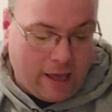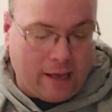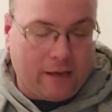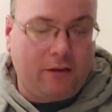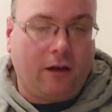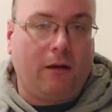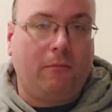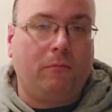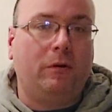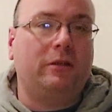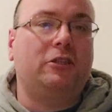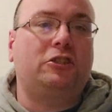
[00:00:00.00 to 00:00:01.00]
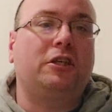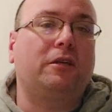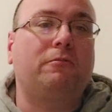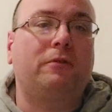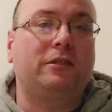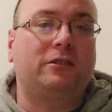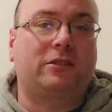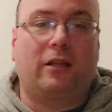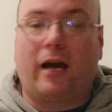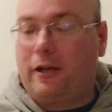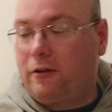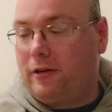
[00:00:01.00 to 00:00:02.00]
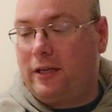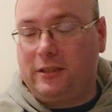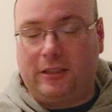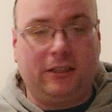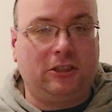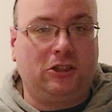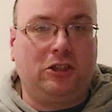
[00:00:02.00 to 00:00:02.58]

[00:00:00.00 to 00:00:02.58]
And what the chicken ring slider is